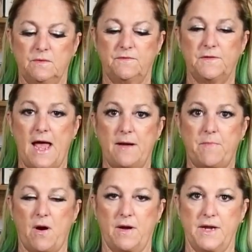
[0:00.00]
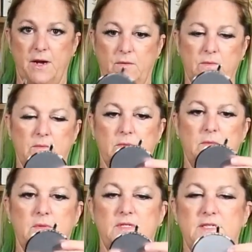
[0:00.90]
flat part, you know,
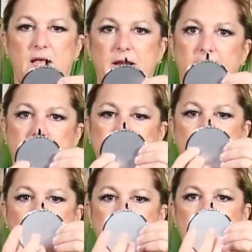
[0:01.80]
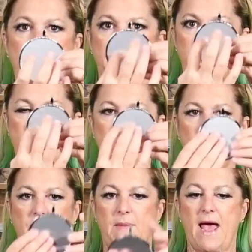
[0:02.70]
slot A into tab B here on
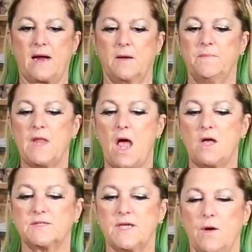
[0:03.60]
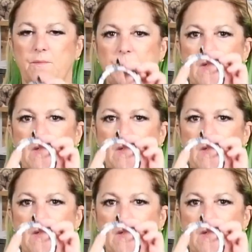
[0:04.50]
the back. Also,